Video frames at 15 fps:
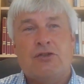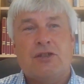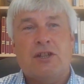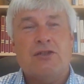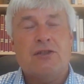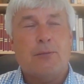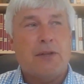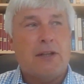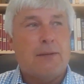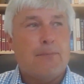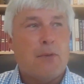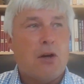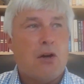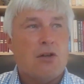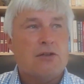see something in
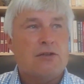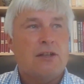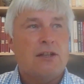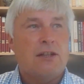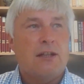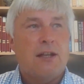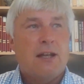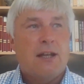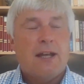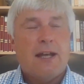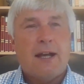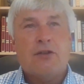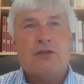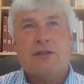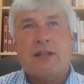marketing,
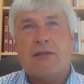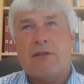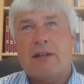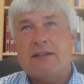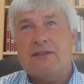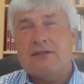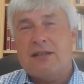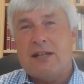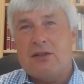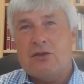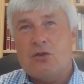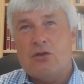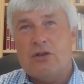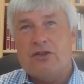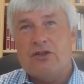how does that relate to
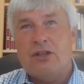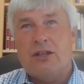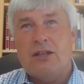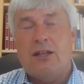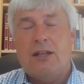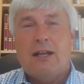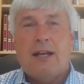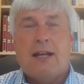technology?